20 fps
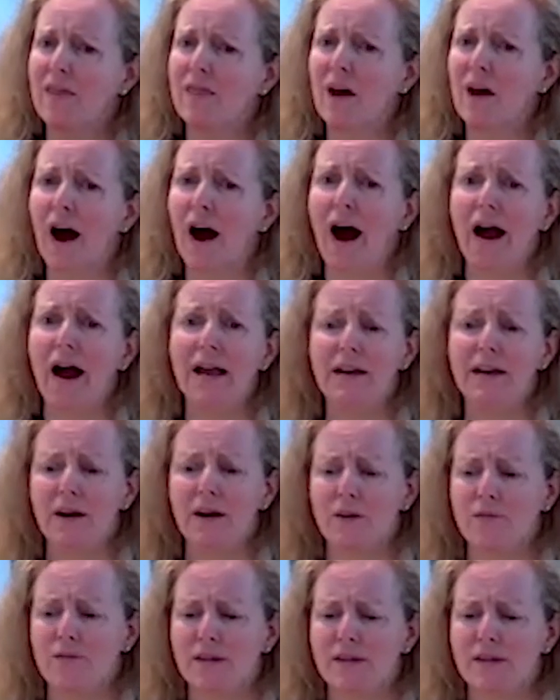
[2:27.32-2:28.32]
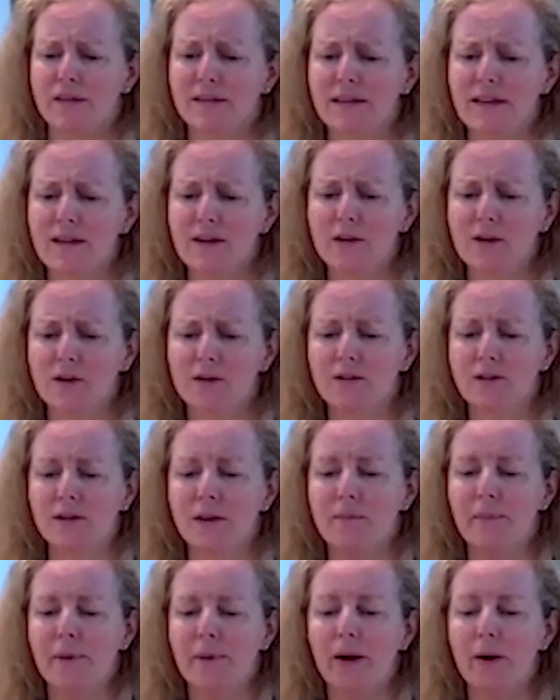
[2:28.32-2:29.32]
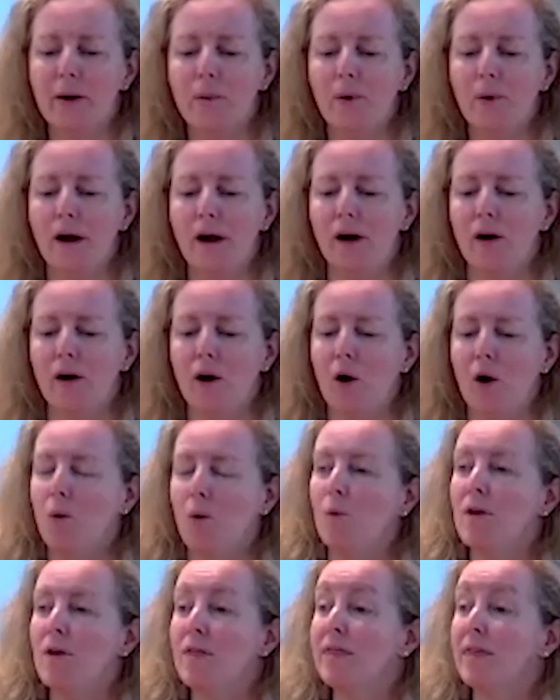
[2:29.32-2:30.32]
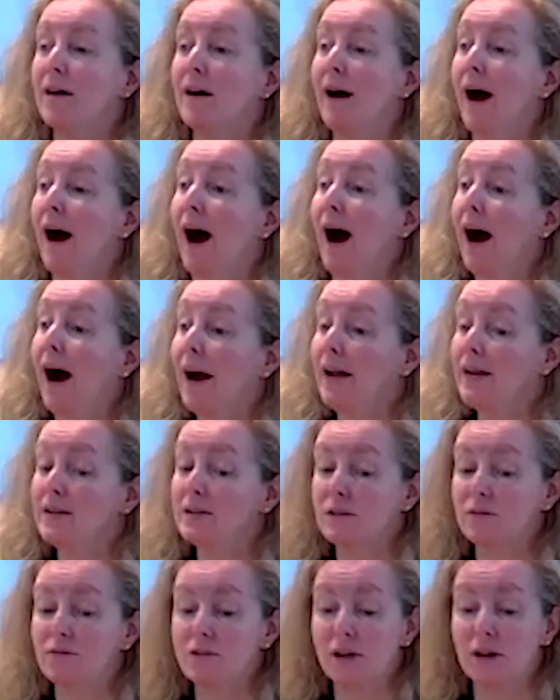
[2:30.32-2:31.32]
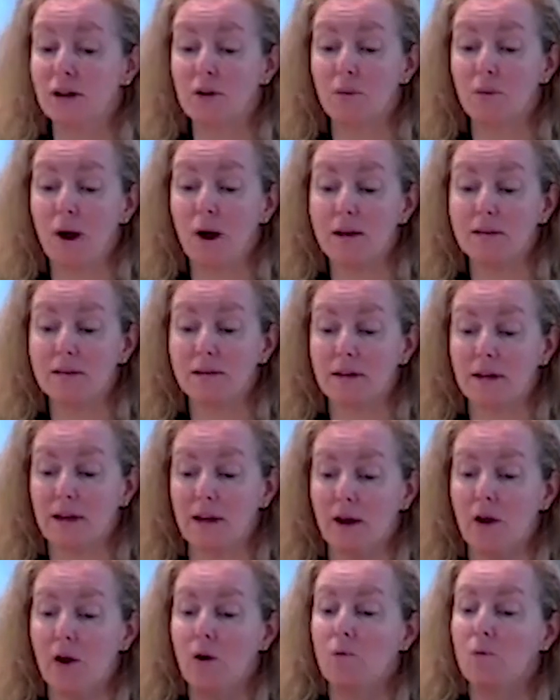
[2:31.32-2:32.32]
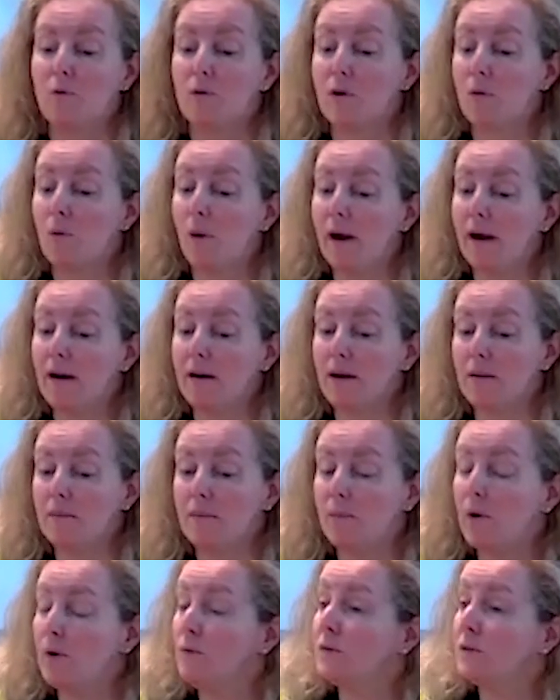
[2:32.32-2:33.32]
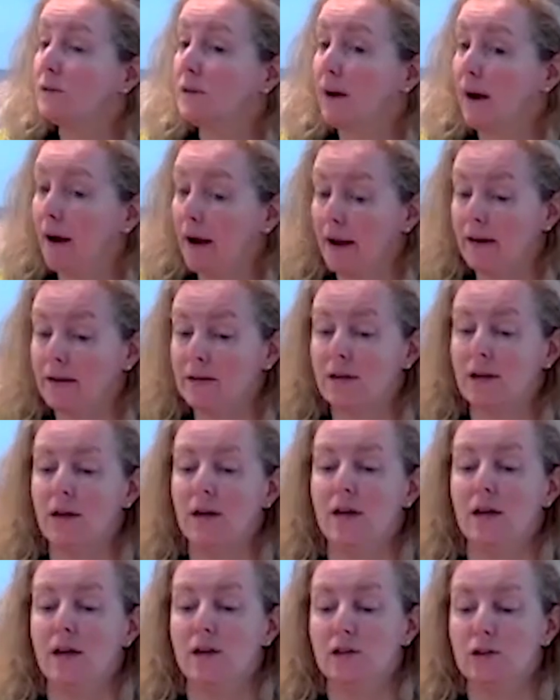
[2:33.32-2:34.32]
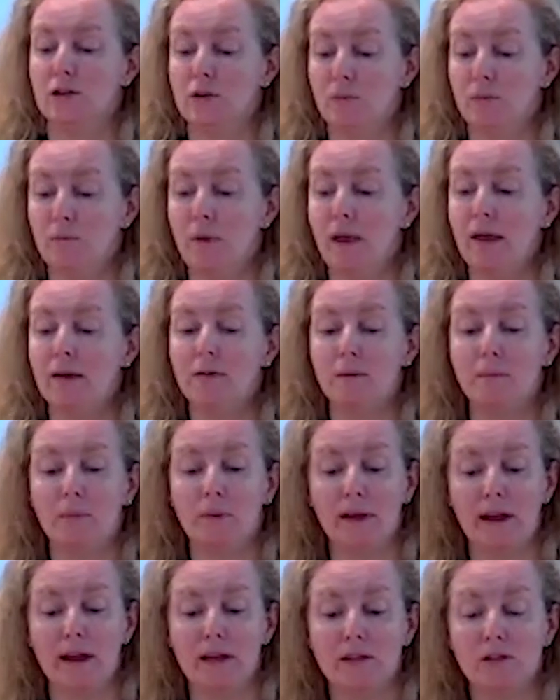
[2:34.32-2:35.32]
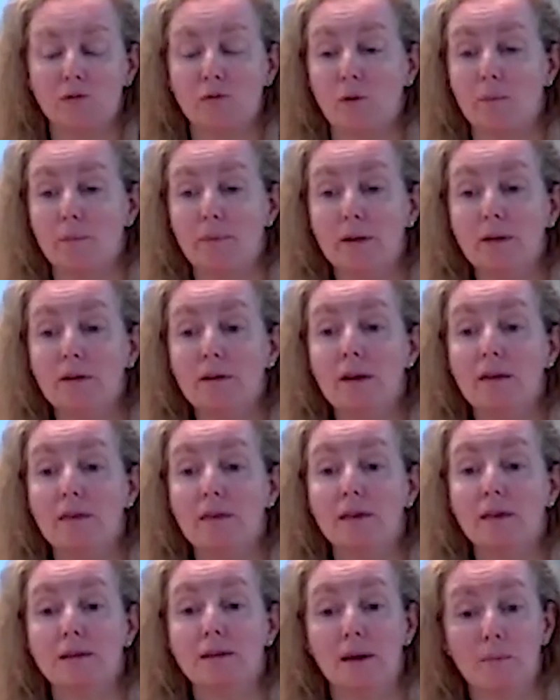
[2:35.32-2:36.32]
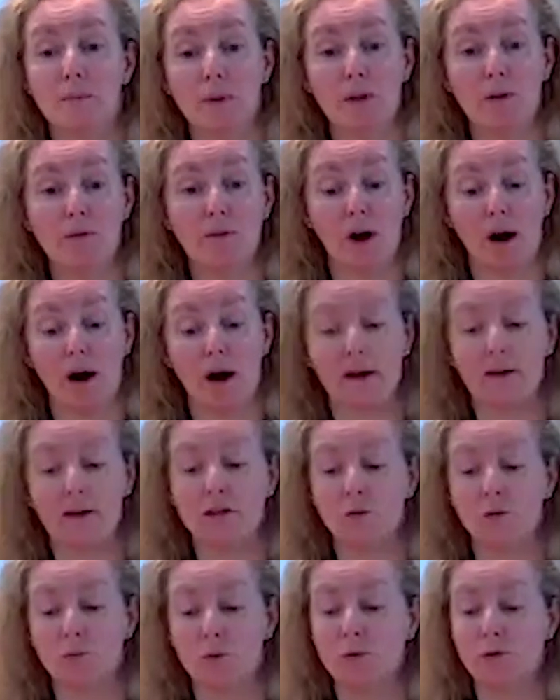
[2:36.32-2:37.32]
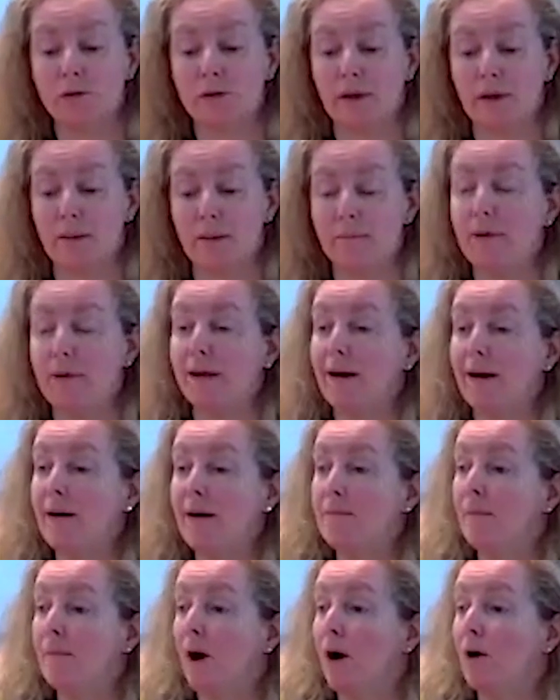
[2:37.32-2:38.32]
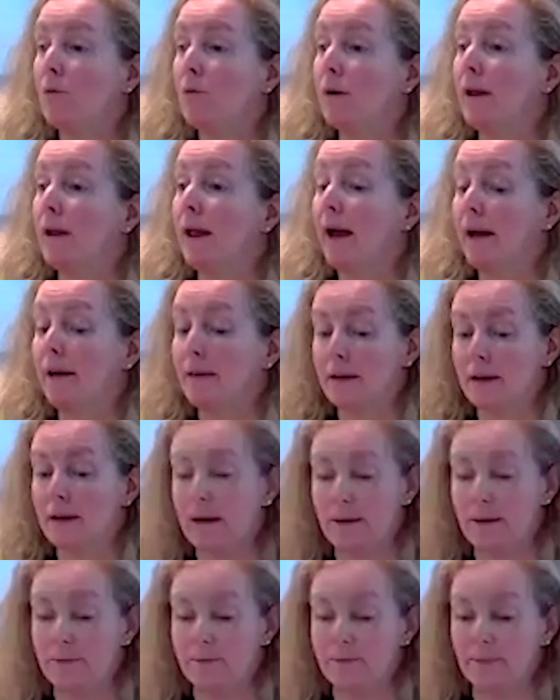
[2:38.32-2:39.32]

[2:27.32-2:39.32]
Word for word: The height of the cedars compare well with the heights of generosity required on both sides to make the plans for building the temple of God in Jerusalem become a reality.